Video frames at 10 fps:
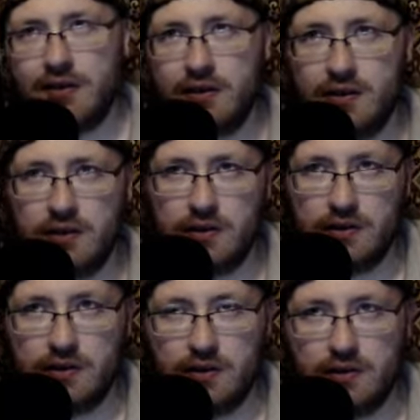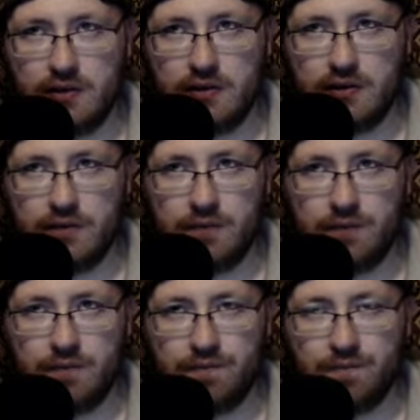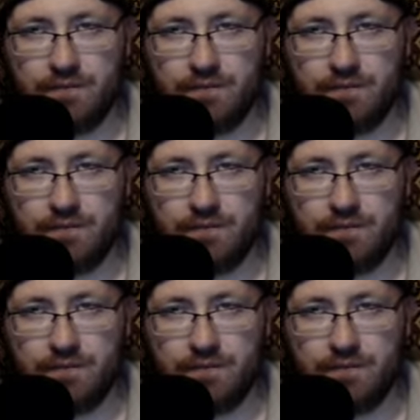Nothing is said.